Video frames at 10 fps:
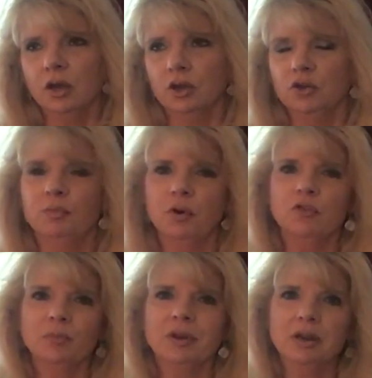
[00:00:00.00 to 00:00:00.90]
you've
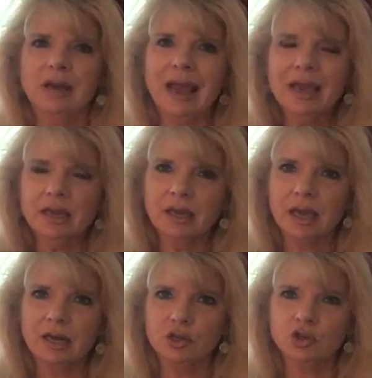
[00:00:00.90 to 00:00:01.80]
both been nagging
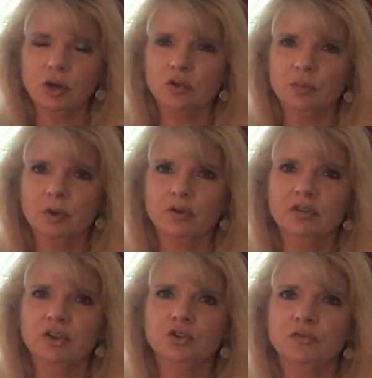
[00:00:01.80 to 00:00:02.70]
at each other
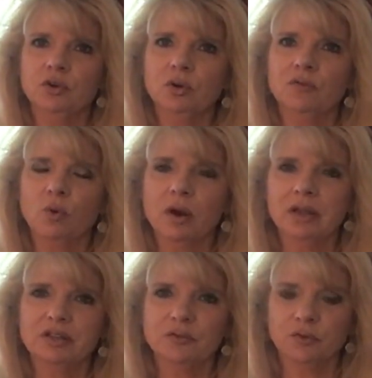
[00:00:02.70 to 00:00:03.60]
because each of you have
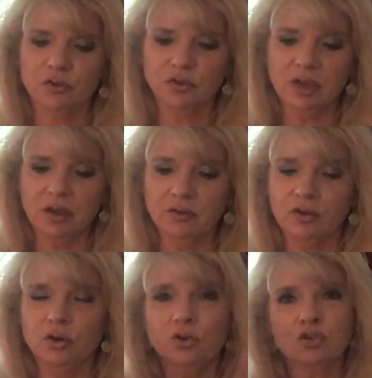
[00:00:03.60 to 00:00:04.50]
wanted different things,
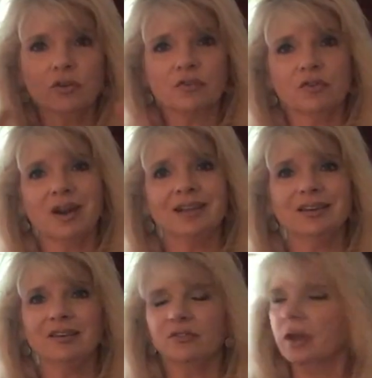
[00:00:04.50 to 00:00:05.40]
and you just
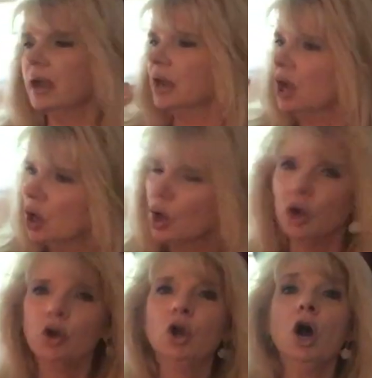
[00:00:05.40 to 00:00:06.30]
finally say,
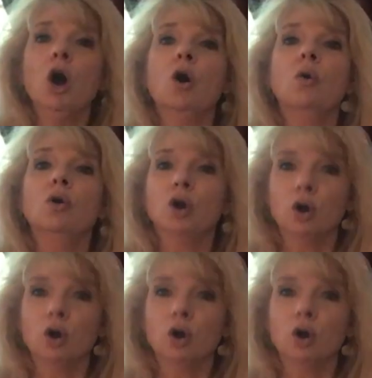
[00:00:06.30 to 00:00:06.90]
go